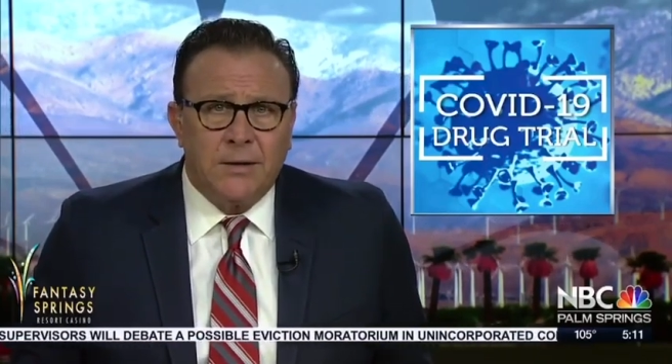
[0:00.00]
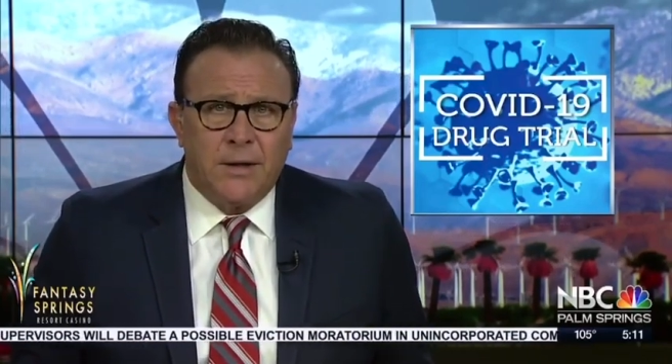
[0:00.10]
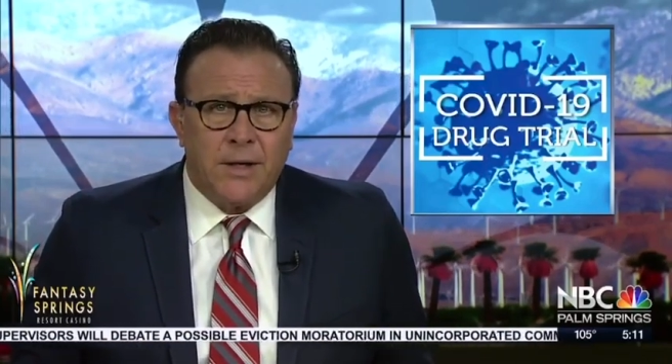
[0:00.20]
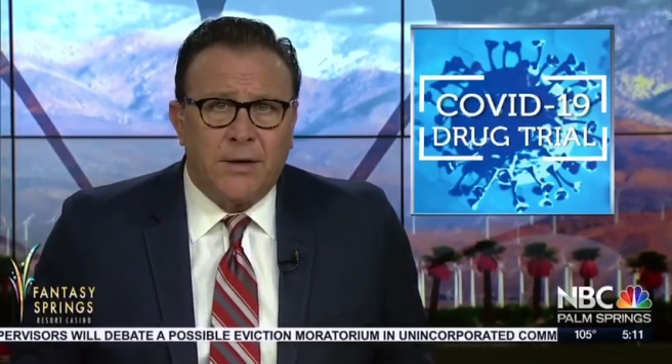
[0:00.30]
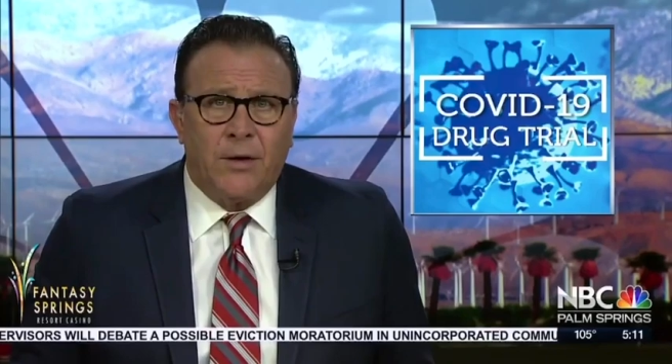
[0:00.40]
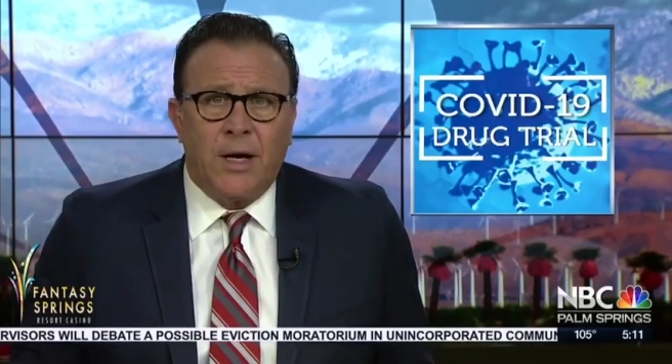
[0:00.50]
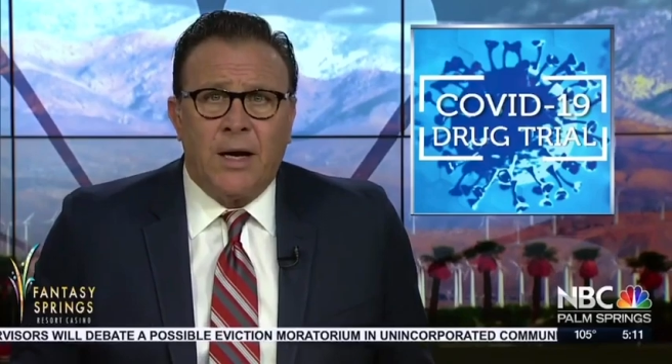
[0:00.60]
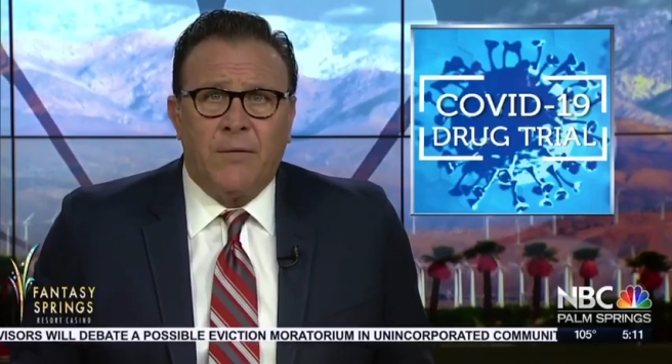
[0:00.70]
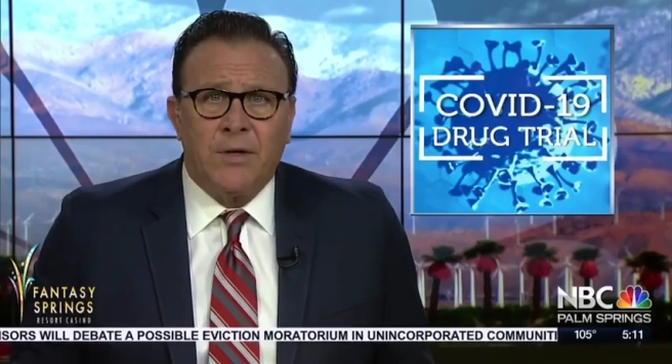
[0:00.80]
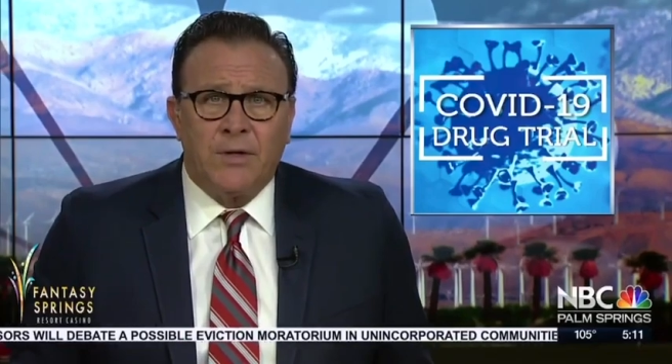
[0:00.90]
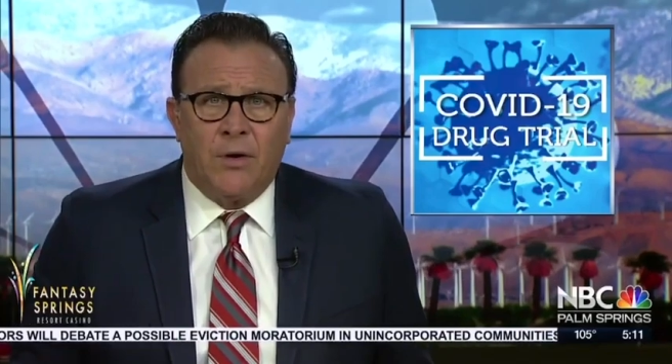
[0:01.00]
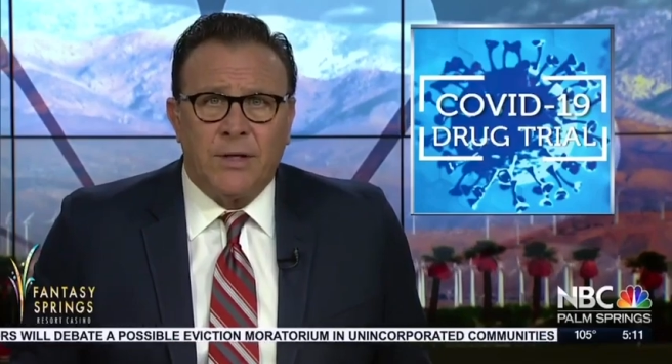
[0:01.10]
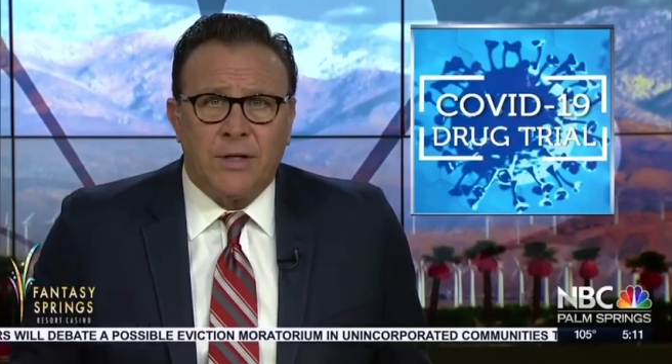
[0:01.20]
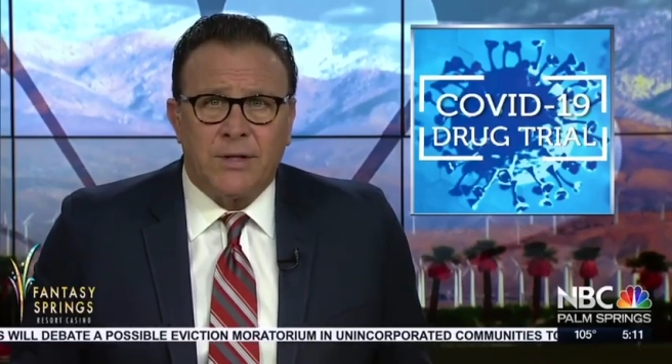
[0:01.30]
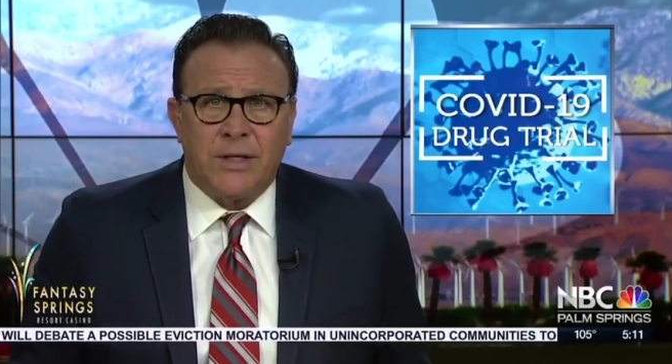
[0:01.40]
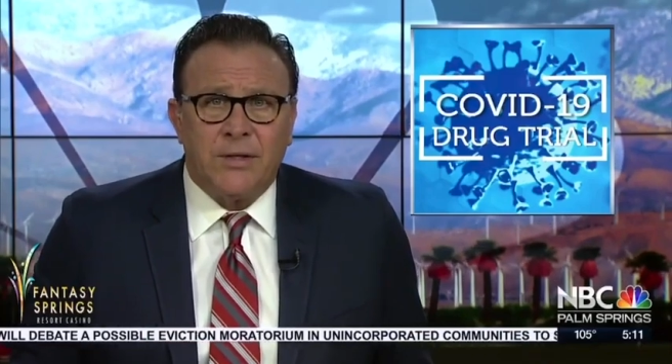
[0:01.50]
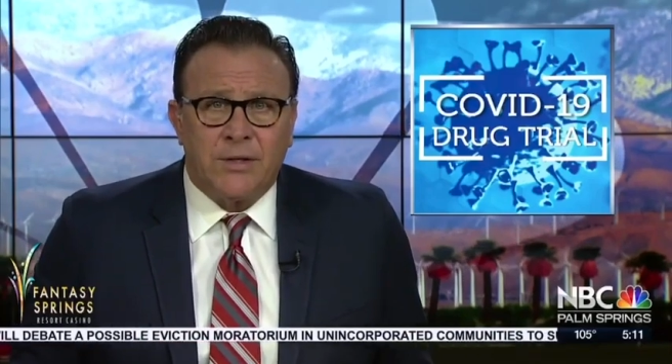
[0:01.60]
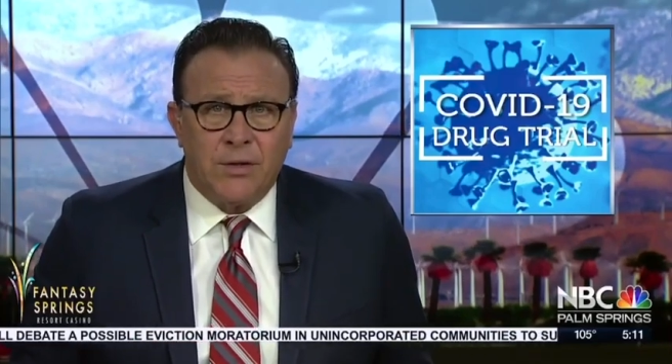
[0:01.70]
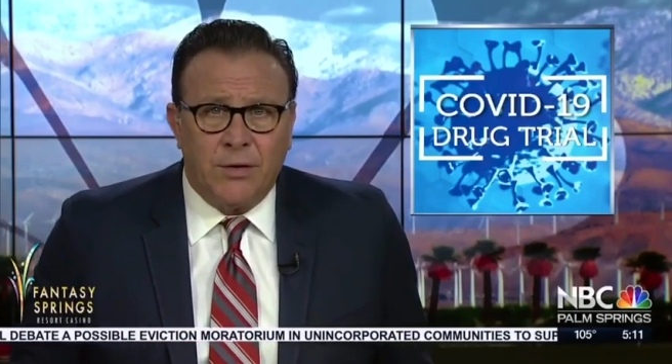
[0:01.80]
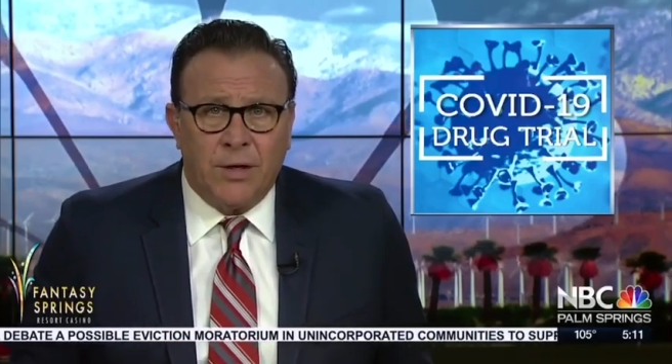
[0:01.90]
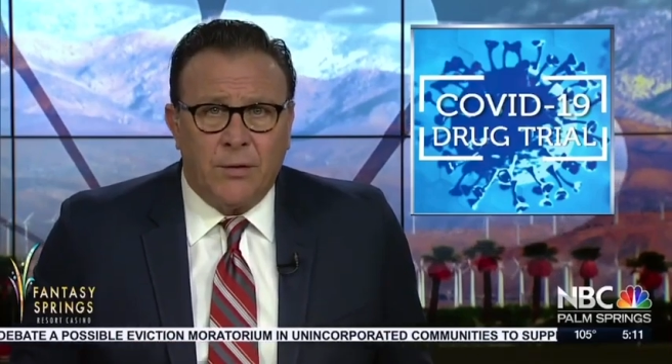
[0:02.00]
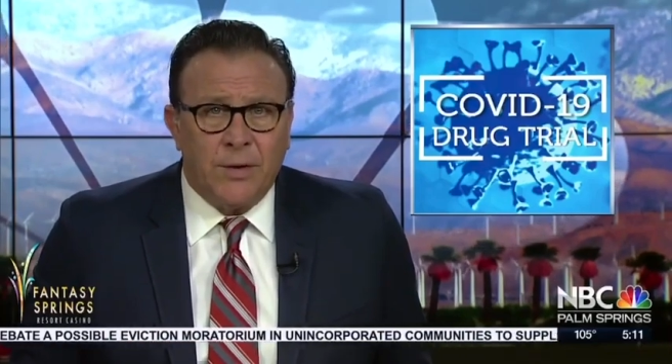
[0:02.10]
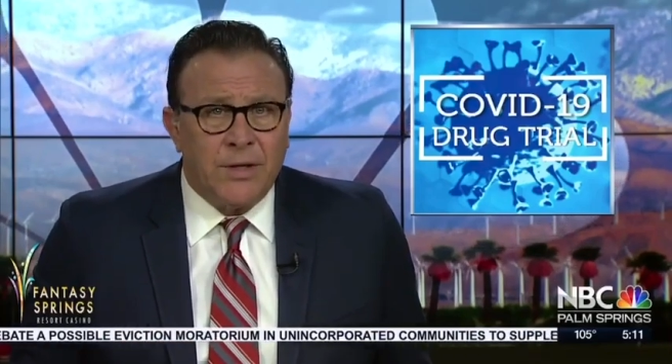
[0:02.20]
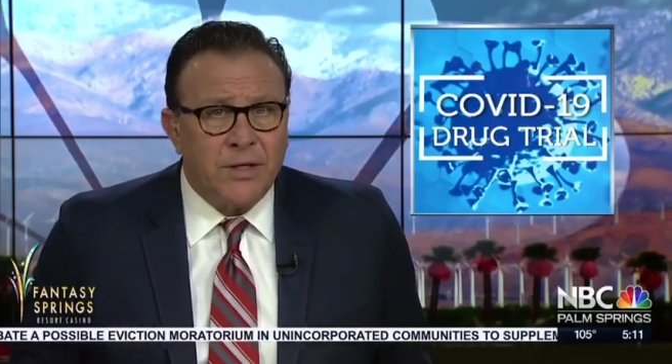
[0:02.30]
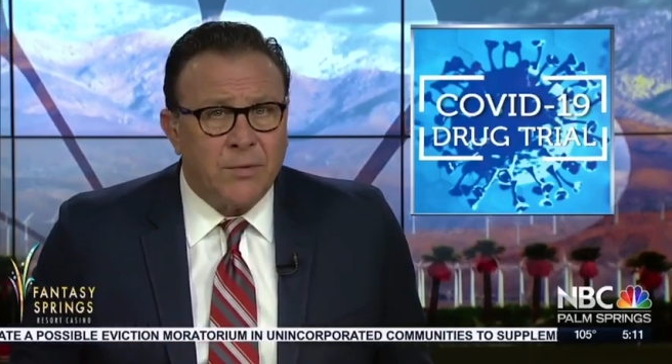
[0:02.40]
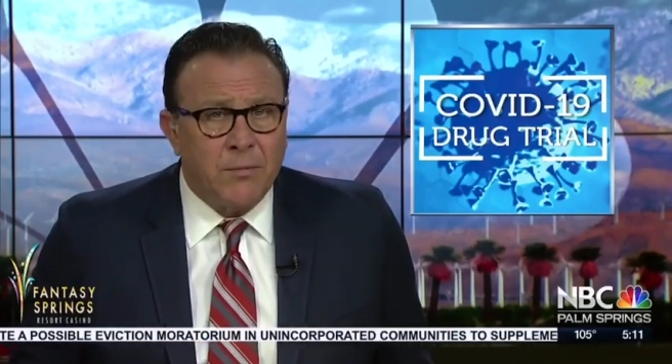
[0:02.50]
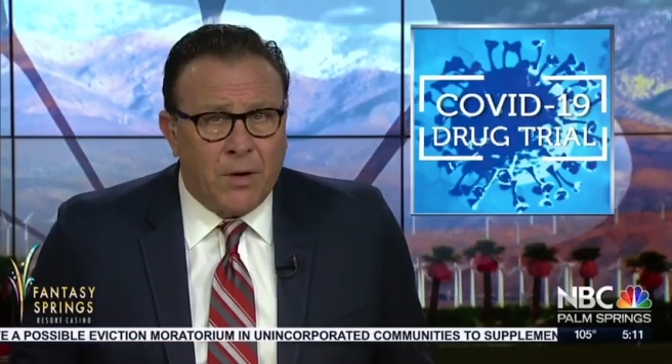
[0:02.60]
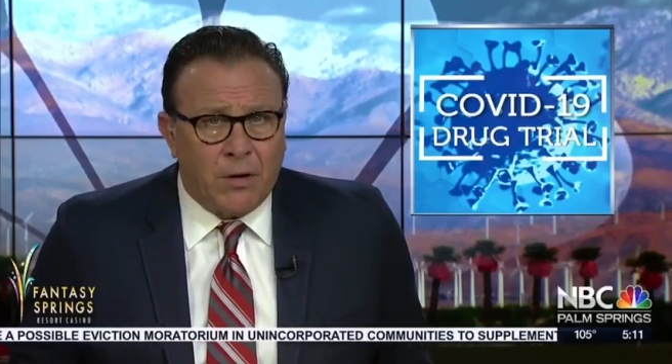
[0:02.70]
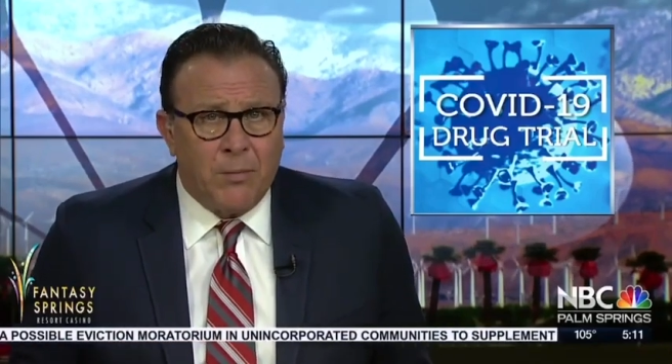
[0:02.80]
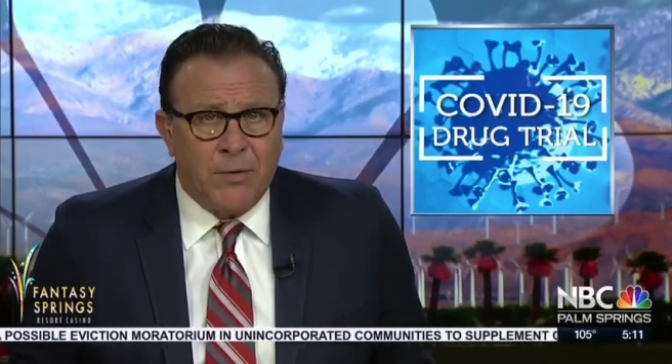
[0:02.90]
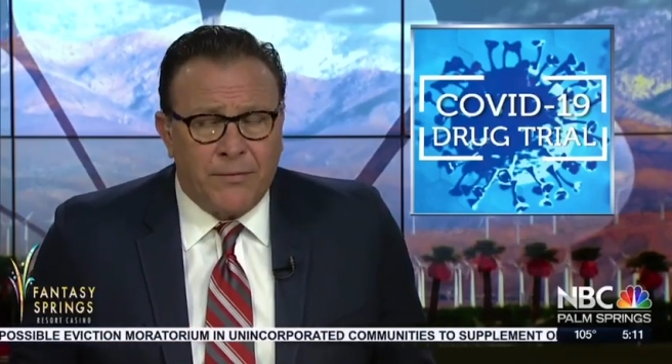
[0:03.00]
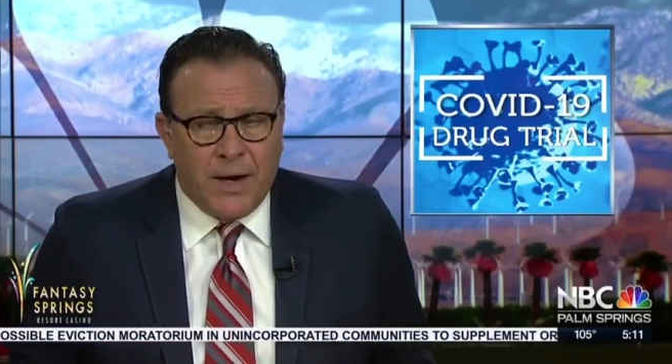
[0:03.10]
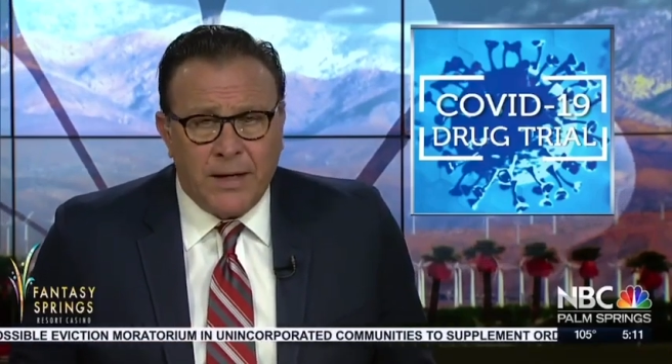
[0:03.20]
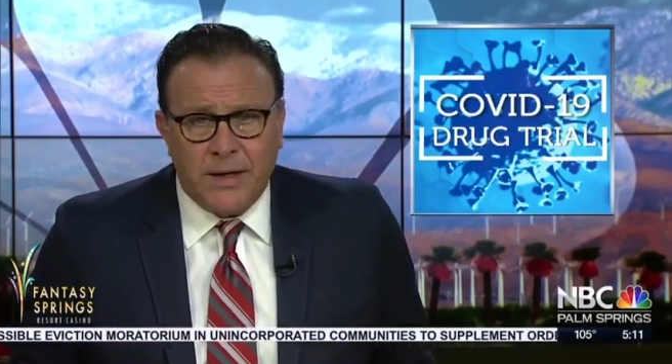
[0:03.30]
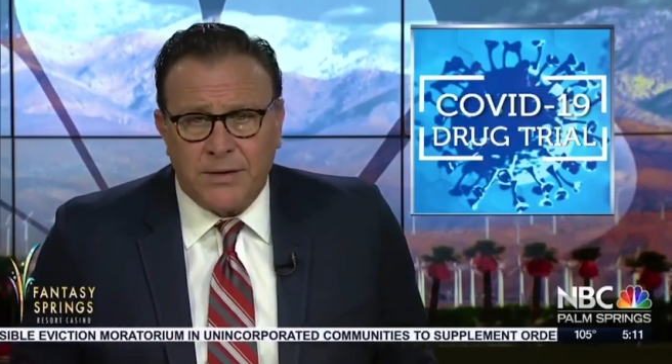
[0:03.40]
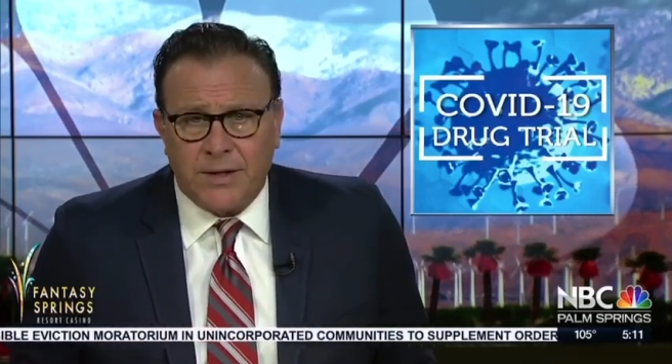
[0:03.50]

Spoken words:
Our Daytona Everett joins us in studio with these remarkable findings.